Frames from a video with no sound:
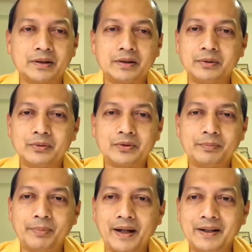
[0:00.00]
Due to the
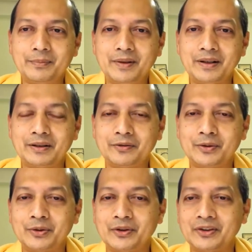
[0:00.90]
pandemic, of
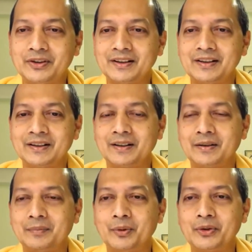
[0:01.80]
course,
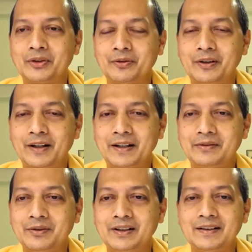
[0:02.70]
most of our
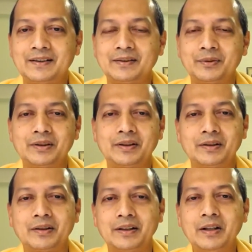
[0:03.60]
activities, which are
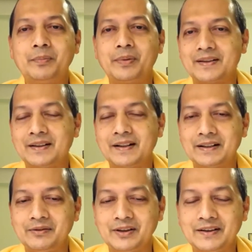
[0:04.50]
in-person
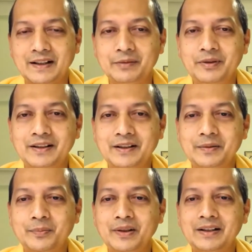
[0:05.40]
activities, are
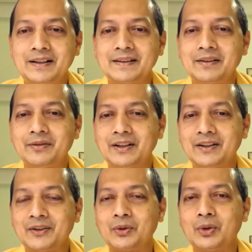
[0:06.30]
limited, but it has given us
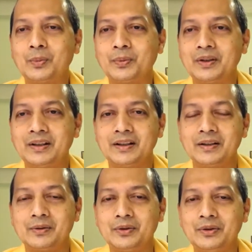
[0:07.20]
a scope
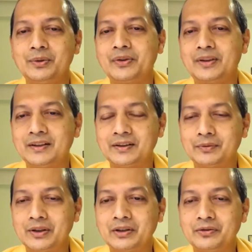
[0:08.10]
to use this
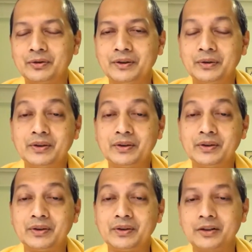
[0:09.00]
wonderful new
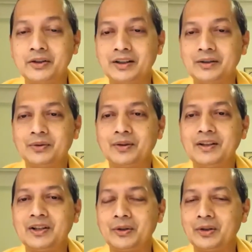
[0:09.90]
technology to
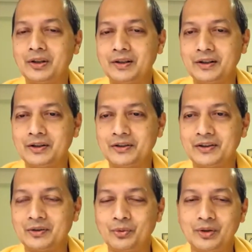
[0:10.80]
reach out all across
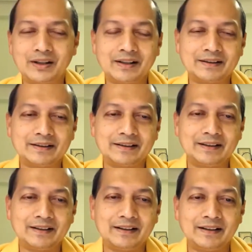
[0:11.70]
the world.
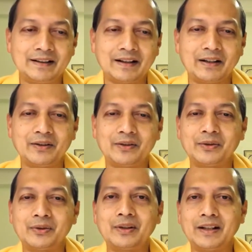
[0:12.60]
And so
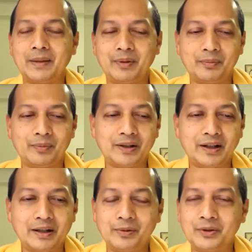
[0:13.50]
today I'm
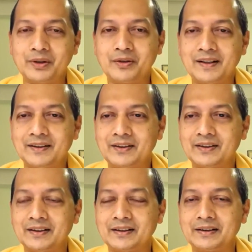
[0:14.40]
able to address